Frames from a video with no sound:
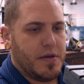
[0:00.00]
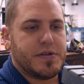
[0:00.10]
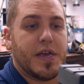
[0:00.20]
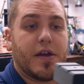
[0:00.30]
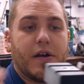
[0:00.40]

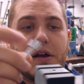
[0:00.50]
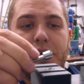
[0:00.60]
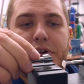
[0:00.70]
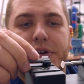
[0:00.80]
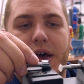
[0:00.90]
Take our
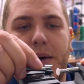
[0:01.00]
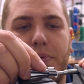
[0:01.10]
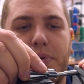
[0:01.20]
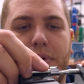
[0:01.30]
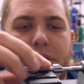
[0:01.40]
other DOP,
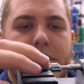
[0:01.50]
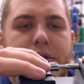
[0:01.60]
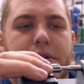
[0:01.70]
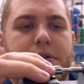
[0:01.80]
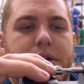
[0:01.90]

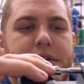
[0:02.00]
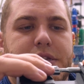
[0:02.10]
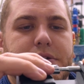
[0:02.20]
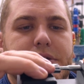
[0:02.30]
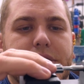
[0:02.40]

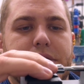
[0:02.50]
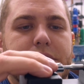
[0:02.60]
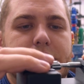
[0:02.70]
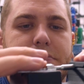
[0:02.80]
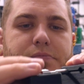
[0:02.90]
ideally
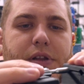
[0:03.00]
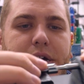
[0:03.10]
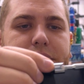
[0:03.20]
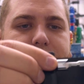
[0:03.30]
not